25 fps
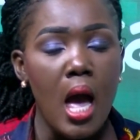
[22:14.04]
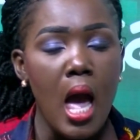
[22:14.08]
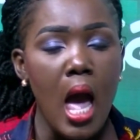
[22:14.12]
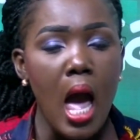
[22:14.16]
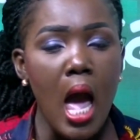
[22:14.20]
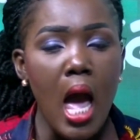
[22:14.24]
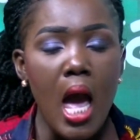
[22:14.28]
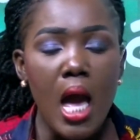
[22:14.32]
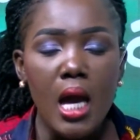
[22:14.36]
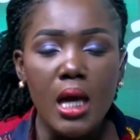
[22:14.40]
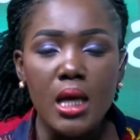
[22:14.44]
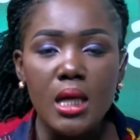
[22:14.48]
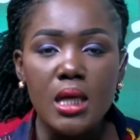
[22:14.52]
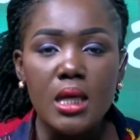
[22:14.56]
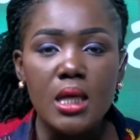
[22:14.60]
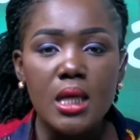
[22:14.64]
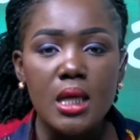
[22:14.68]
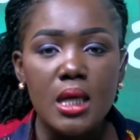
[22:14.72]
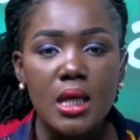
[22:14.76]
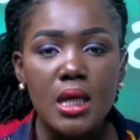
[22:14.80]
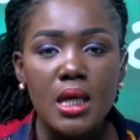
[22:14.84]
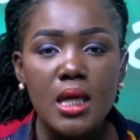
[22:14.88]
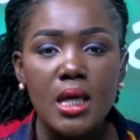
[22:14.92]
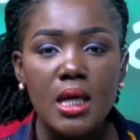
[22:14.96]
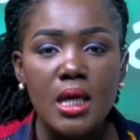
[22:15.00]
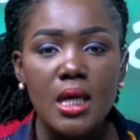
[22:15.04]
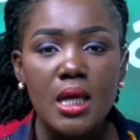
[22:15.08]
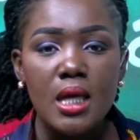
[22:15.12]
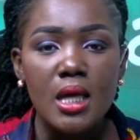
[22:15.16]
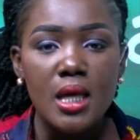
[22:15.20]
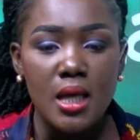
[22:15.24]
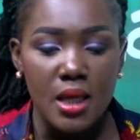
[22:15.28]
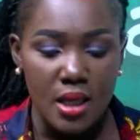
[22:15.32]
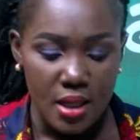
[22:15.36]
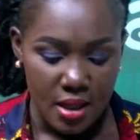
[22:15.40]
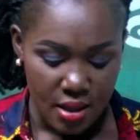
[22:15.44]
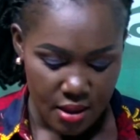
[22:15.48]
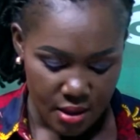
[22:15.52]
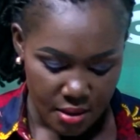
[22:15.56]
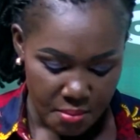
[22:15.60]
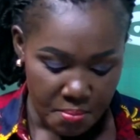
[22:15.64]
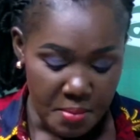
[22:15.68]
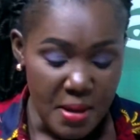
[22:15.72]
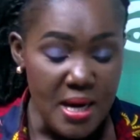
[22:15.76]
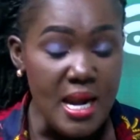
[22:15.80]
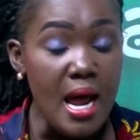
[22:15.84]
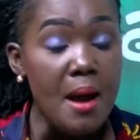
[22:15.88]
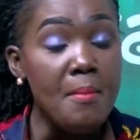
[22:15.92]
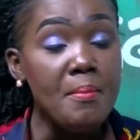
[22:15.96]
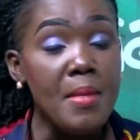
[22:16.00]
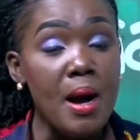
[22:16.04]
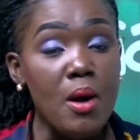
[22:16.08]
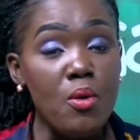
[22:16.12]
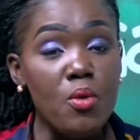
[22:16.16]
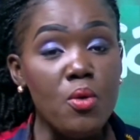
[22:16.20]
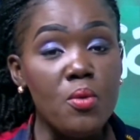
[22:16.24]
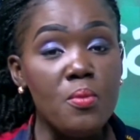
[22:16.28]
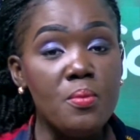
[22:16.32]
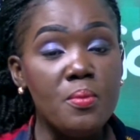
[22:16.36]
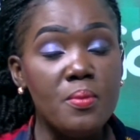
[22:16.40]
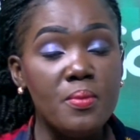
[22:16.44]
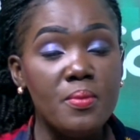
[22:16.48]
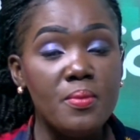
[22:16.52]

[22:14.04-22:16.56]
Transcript: Hey! Me number wo.